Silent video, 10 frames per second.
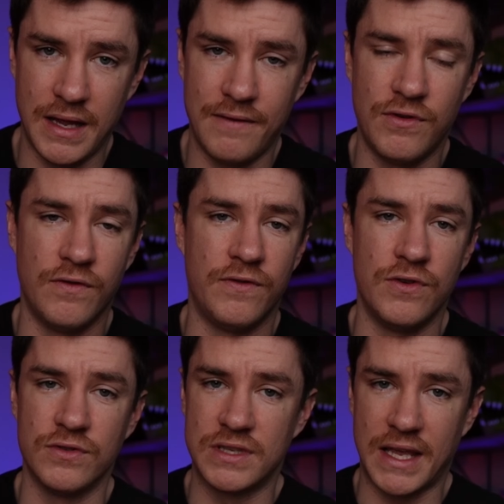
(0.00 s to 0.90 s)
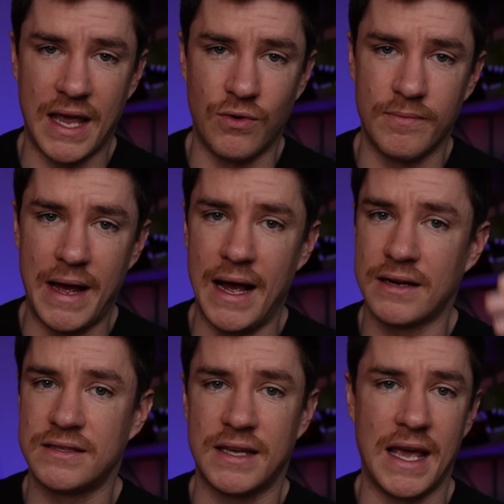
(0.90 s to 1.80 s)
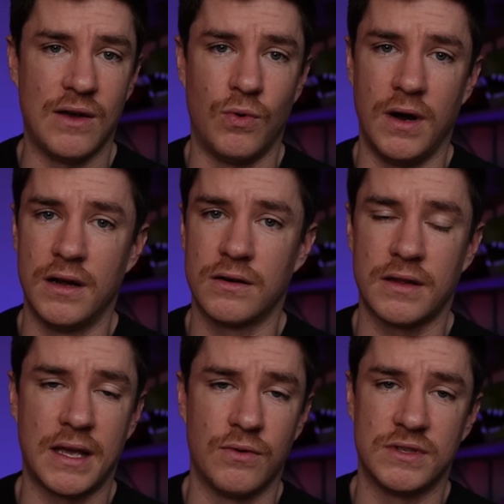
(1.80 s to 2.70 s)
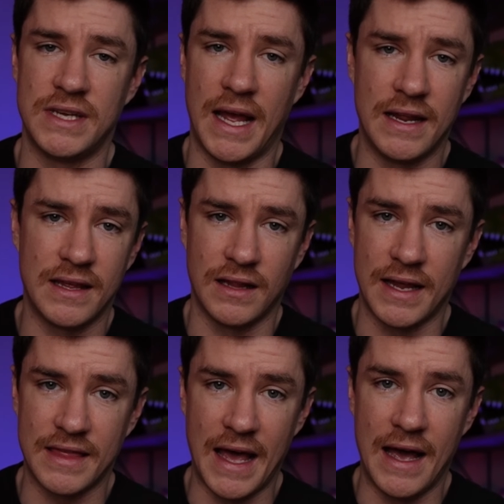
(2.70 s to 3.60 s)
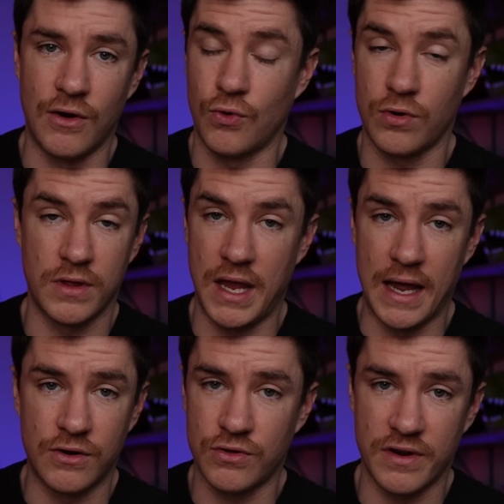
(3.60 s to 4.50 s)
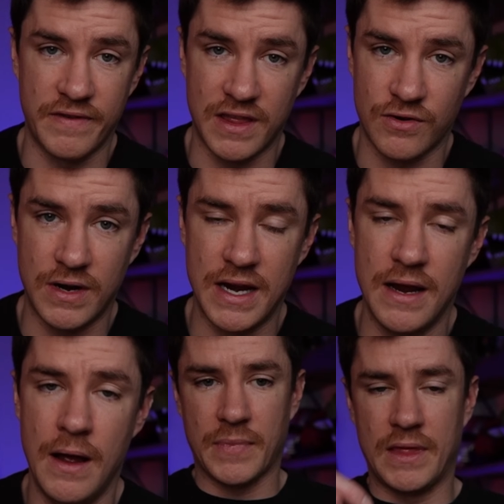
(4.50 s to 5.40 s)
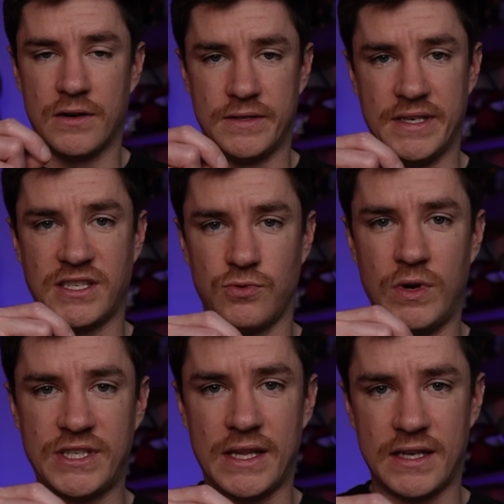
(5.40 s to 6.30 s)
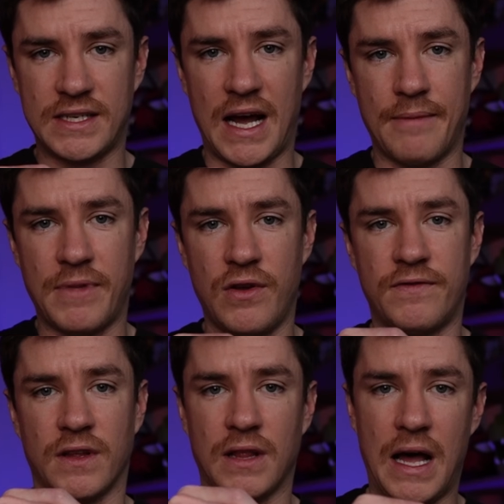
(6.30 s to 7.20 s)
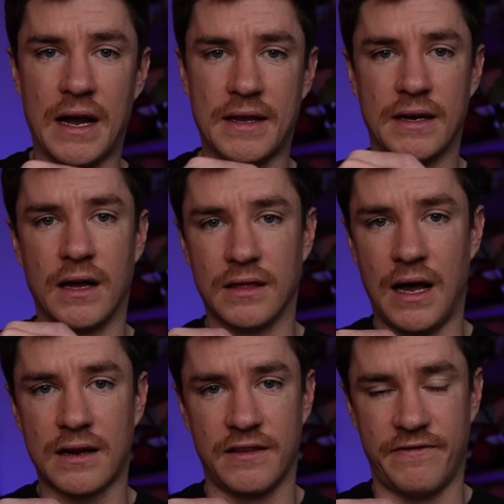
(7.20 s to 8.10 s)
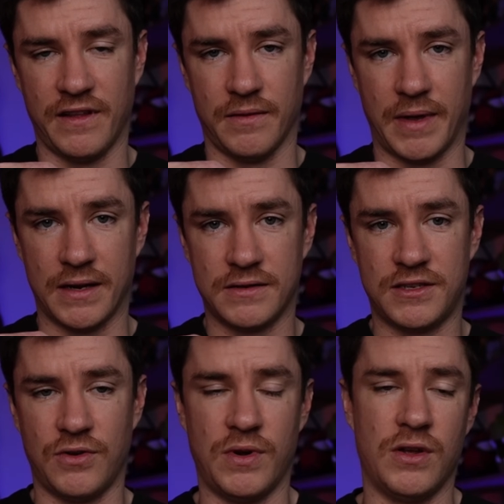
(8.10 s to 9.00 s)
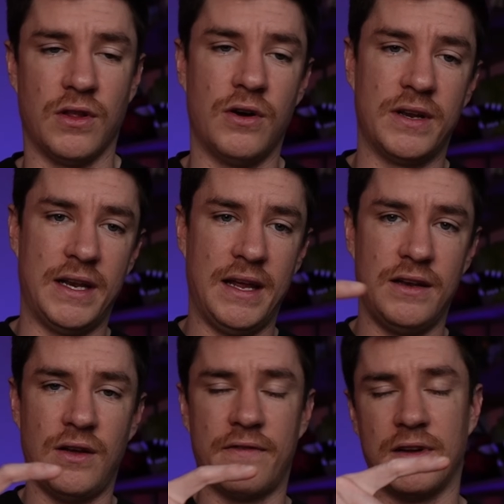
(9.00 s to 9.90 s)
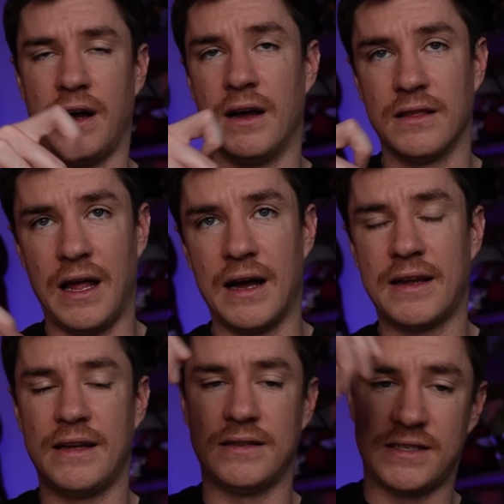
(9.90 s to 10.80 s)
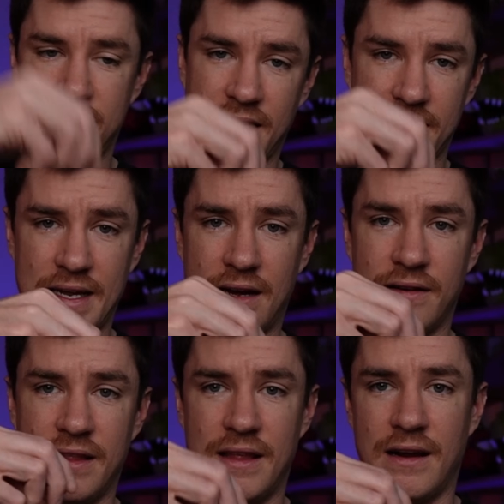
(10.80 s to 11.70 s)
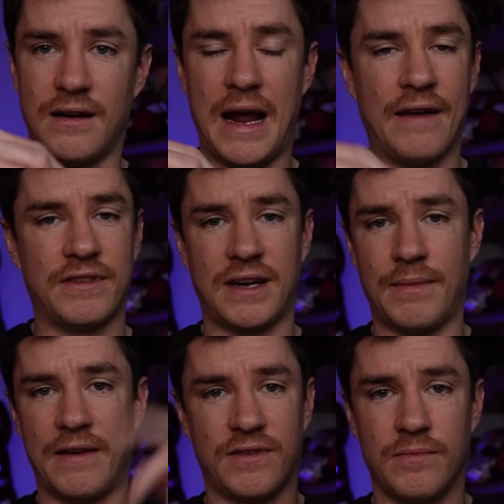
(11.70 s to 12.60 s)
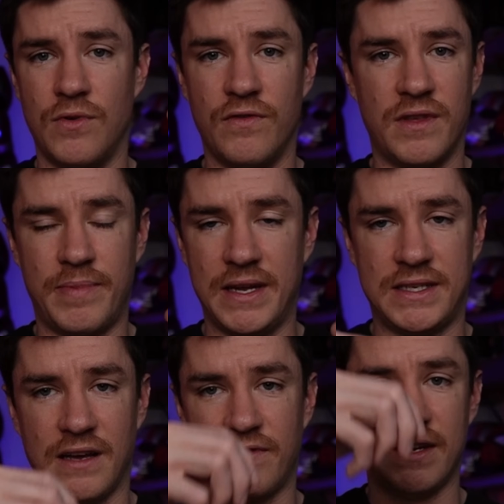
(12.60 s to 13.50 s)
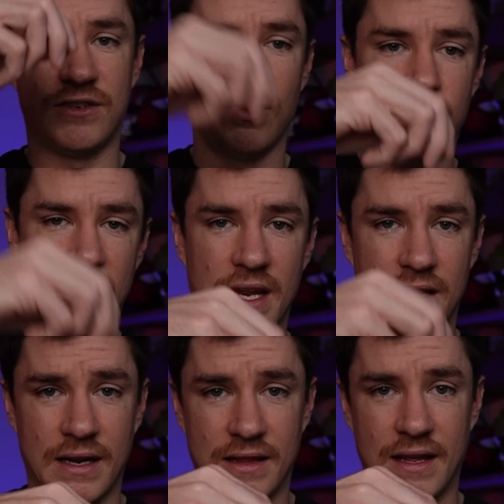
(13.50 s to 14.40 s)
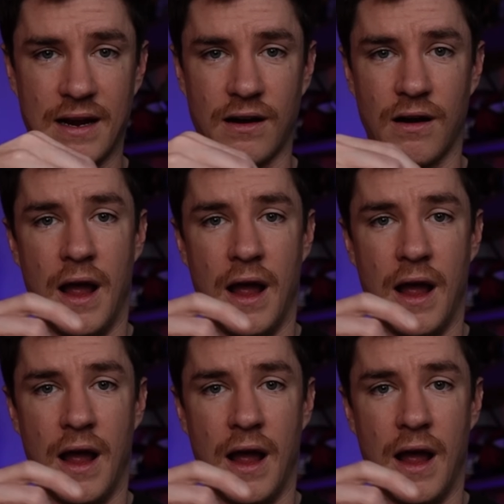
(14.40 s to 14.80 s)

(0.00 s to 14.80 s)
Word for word: If you've used the K1 Max, the K1 or the K1C, anything like that, or the Ender 3v3, there's this switch at the top that you have to lock and unlock the filament. So when you load it in, you have to unlock it, stick it down in there. Half the time I have to move the PTFE tube to get it in there